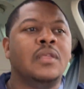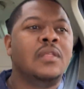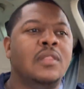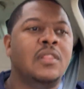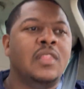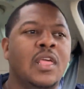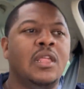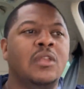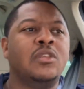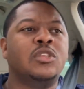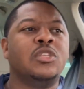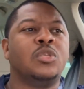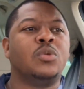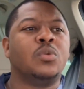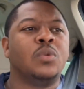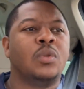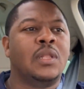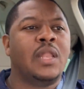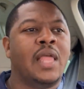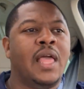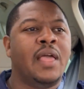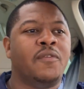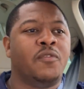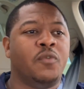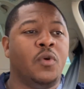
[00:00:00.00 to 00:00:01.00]
They just
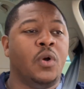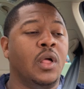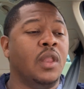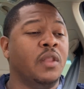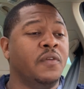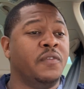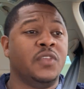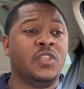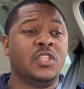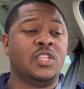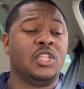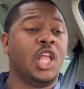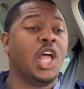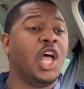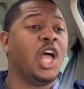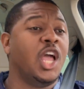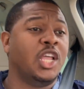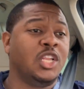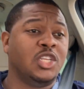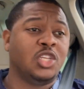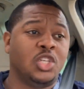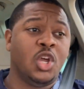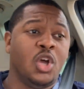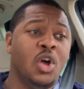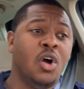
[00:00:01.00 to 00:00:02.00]
would laugh, well, if he's
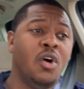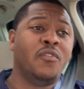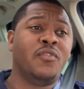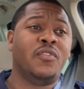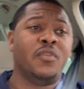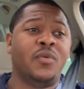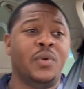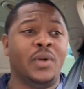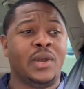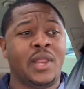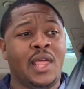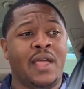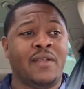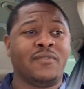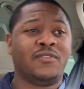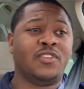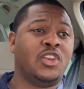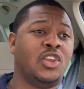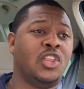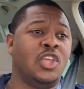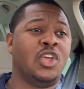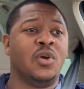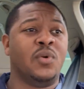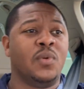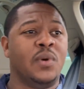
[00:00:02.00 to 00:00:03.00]
lying, Jehovah would have
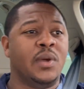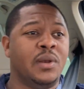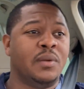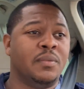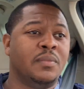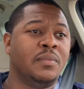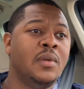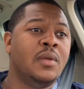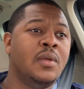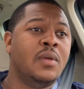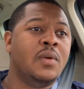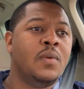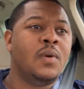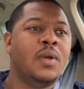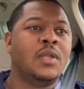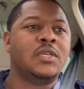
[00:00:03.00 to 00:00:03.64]
to deal with him.